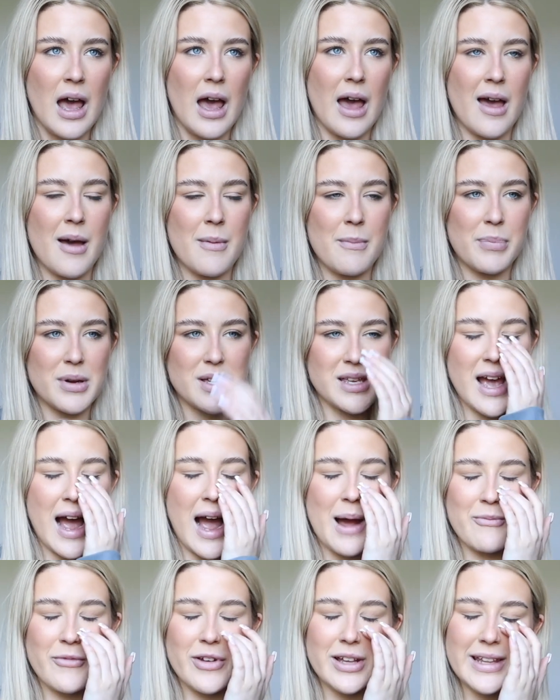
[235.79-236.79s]
But yeah,
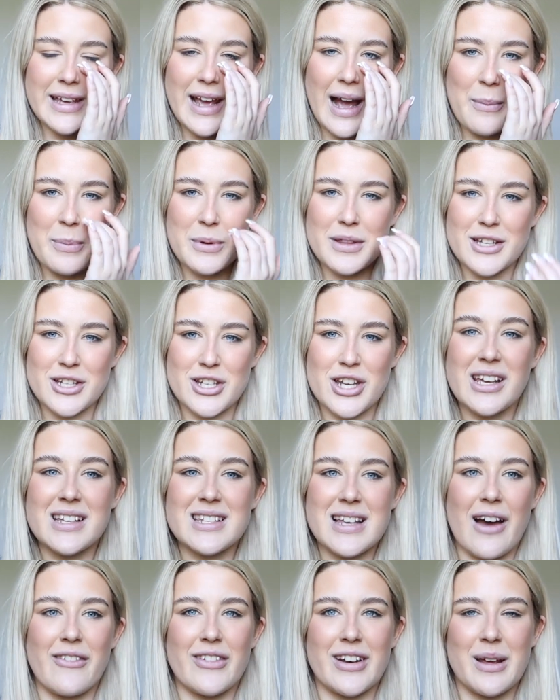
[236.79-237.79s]
I'm really happy that
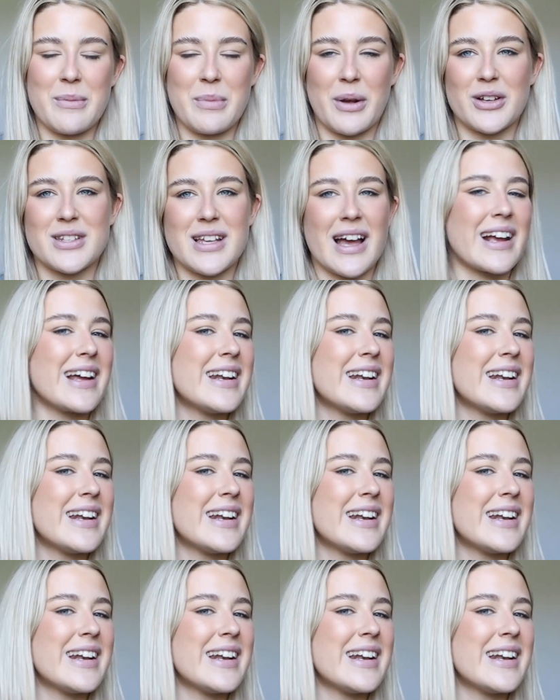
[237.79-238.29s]
she's having it because I